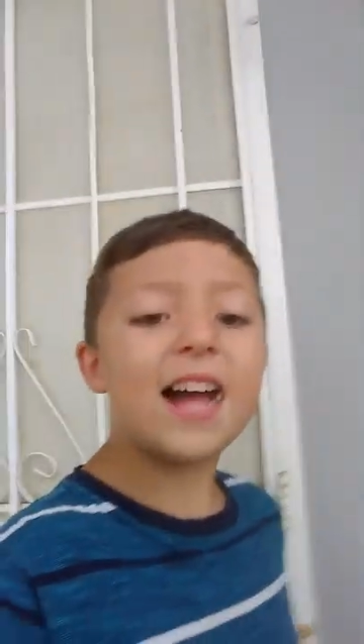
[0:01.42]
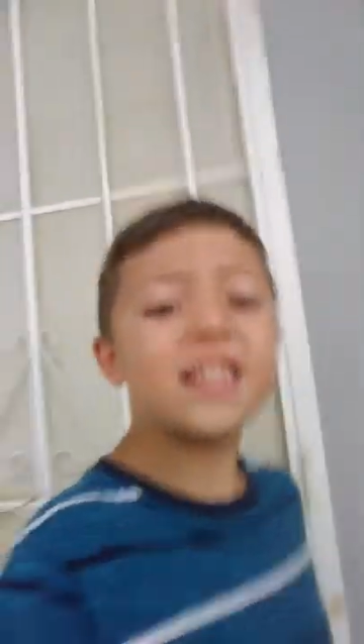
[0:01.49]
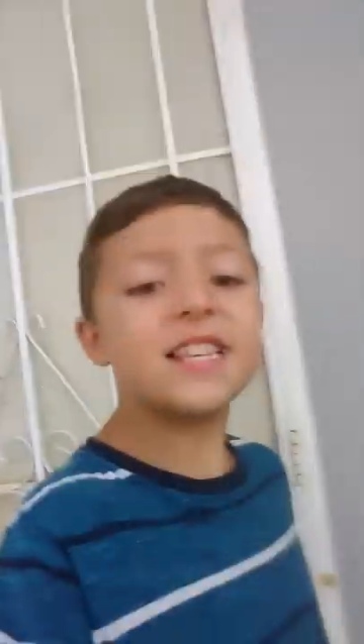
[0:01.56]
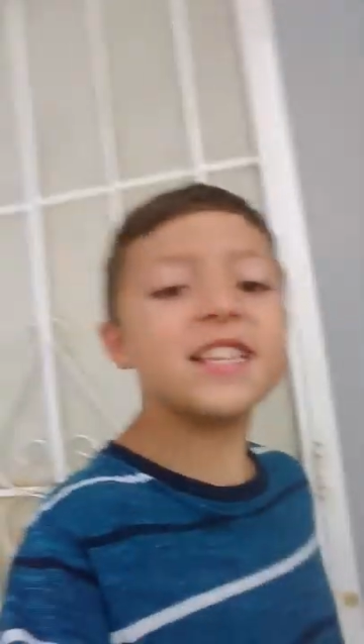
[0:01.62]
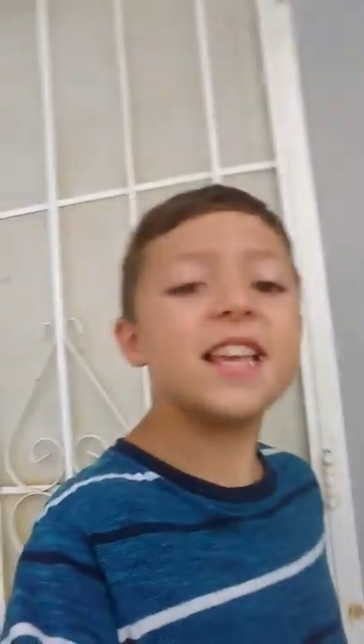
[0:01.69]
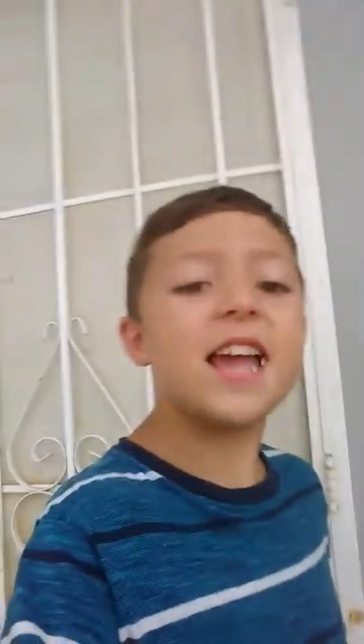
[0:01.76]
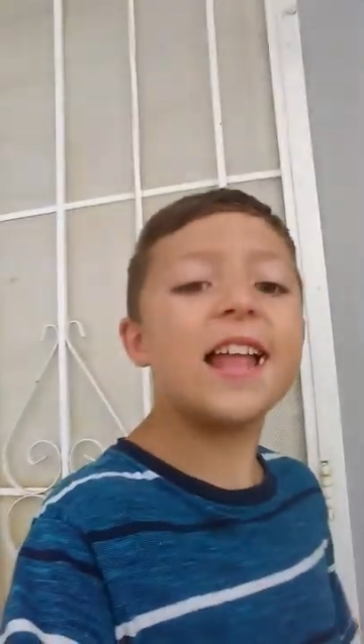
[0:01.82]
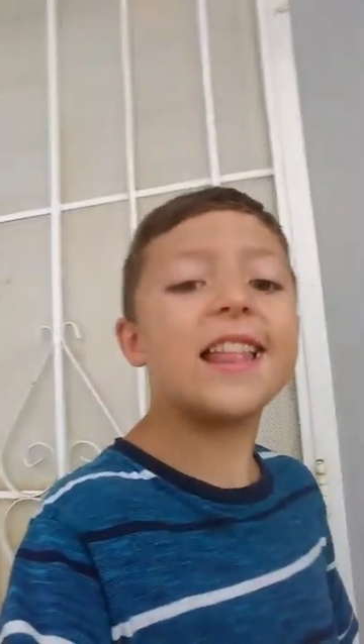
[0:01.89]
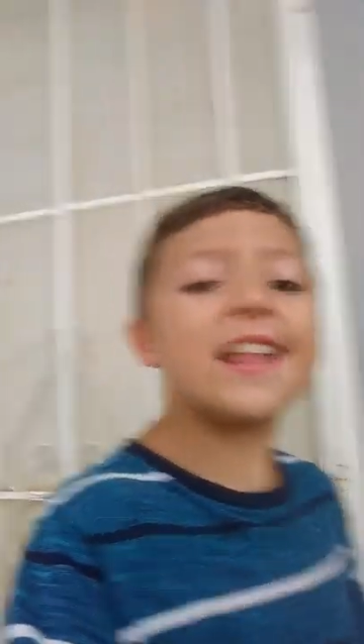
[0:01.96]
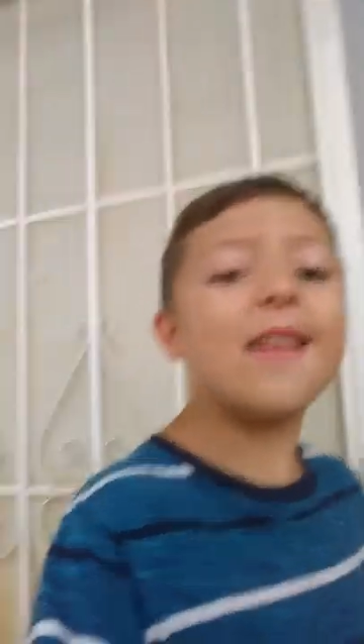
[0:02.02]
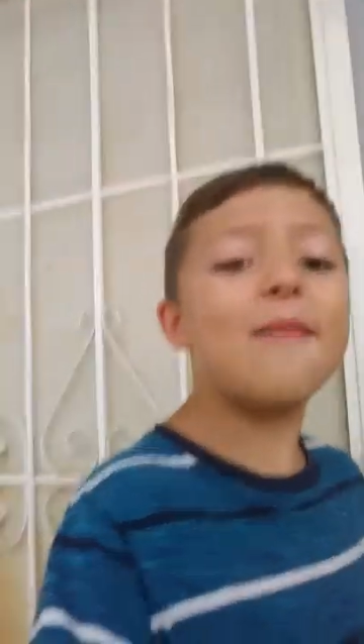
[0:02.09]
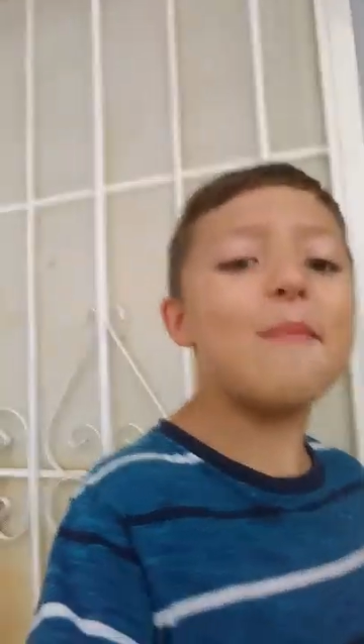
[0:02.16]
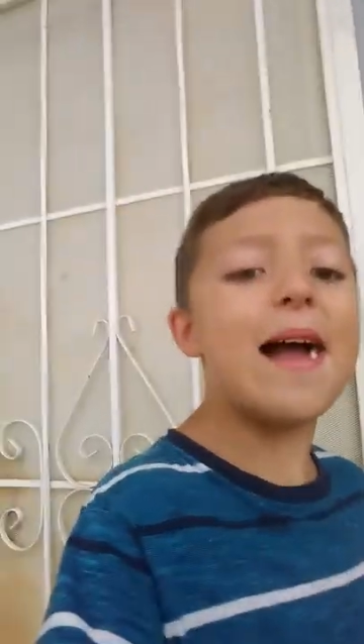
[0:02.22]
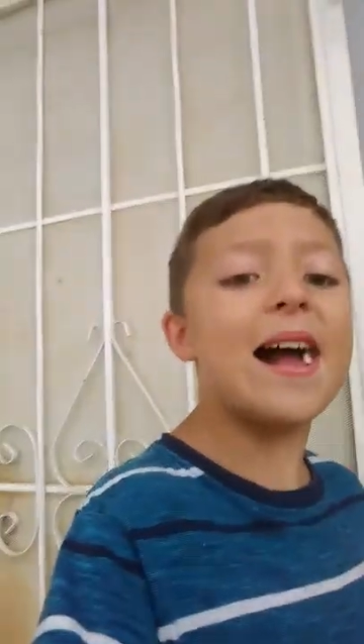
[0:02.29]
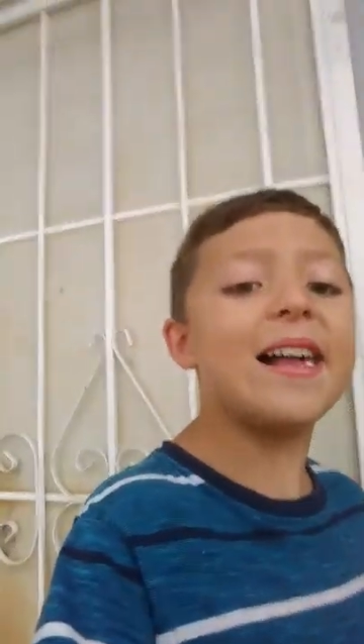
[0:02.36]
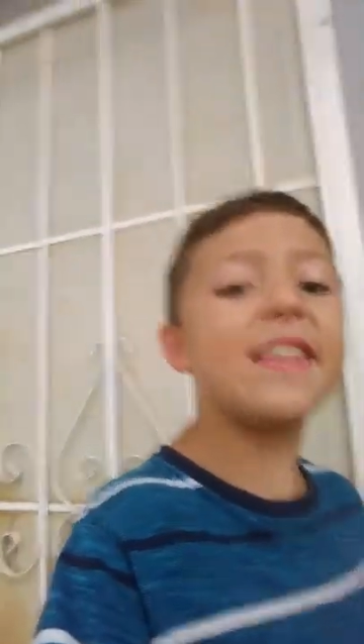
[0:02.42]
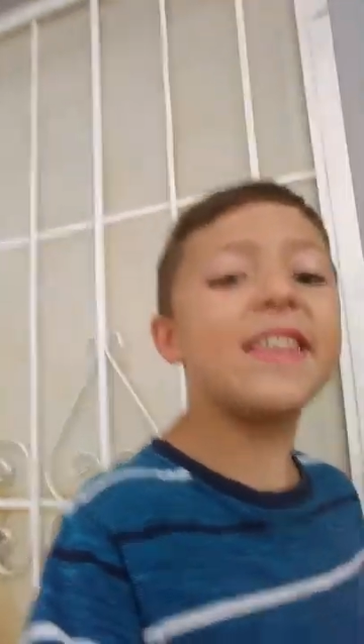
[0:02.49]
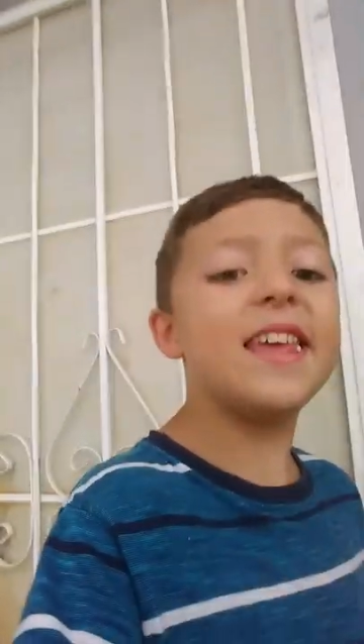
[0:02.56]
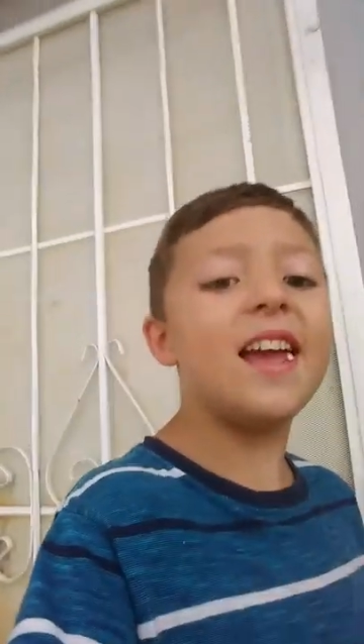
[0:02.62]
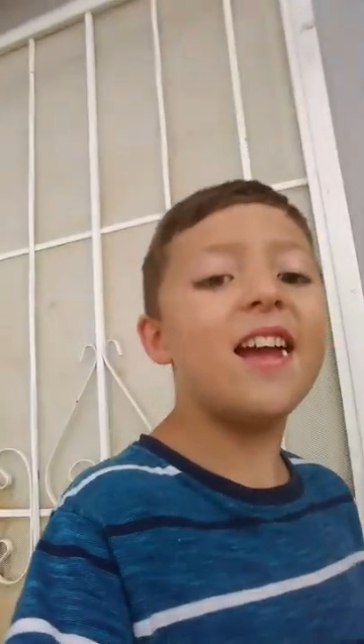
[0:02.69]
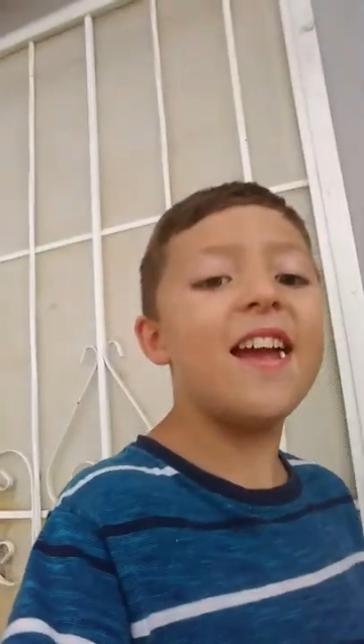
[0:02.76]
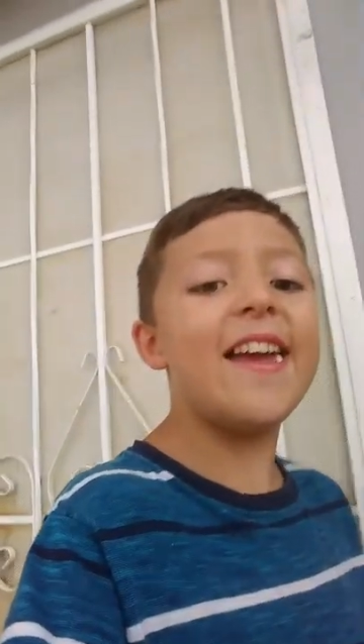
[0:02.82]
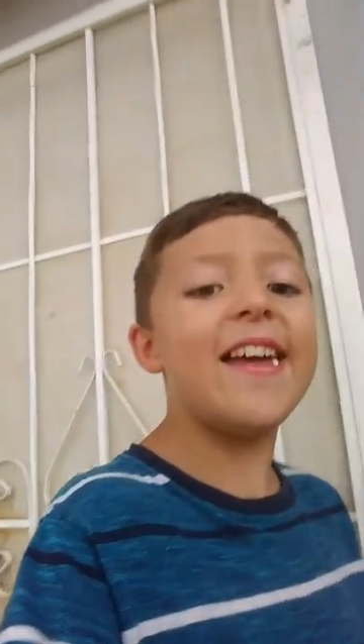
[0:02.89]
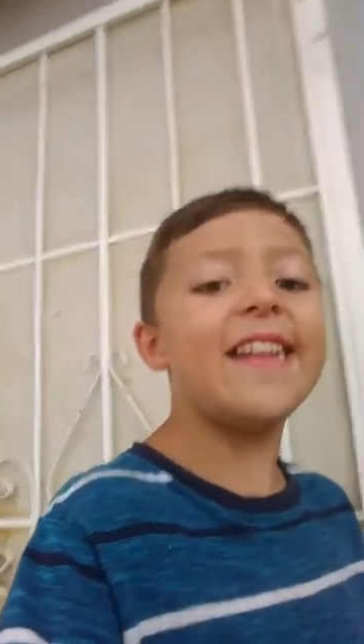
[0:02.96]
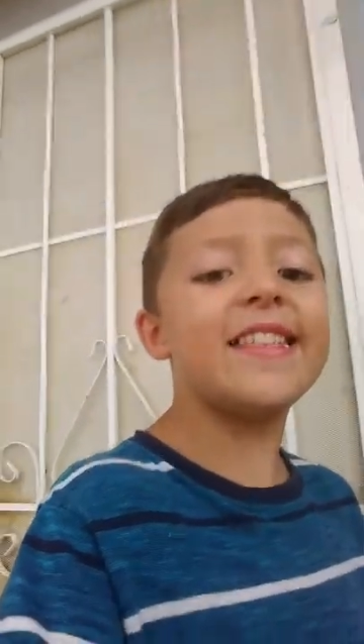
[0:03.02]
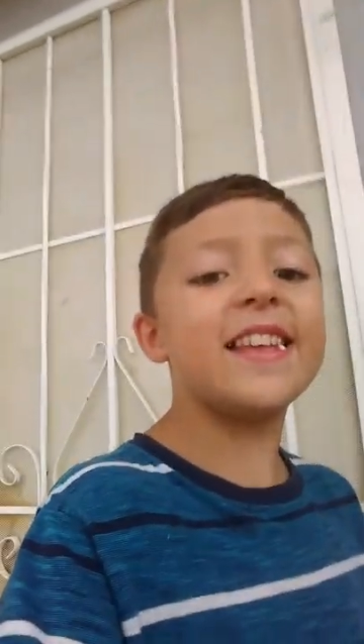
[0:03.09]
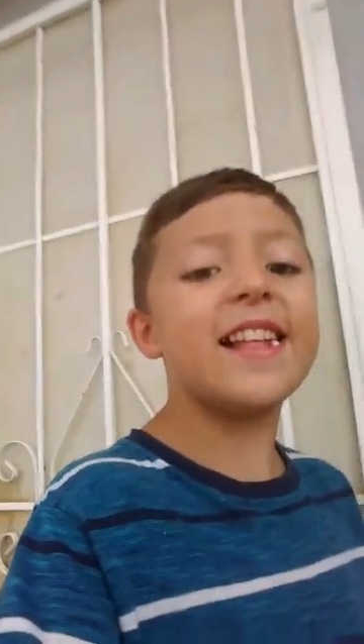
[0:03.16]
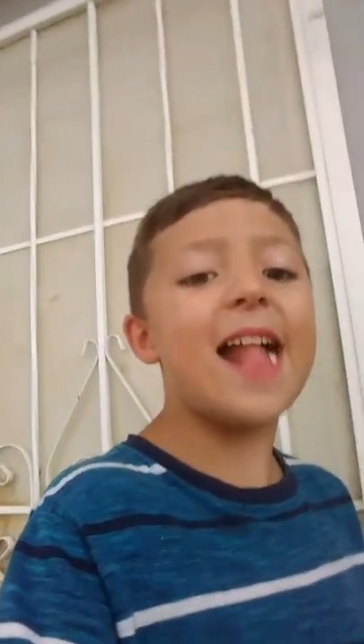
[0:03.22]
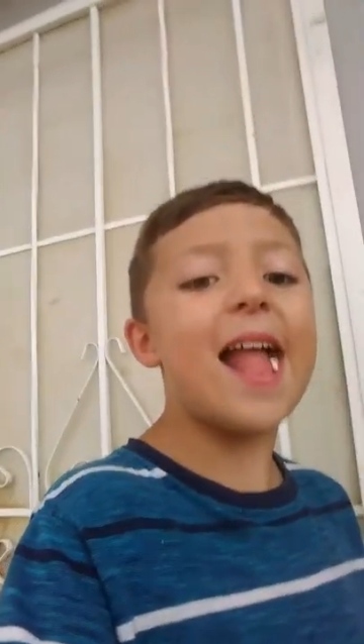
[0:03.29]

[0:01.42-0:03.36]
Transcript: it's Anthony Bounds here, and today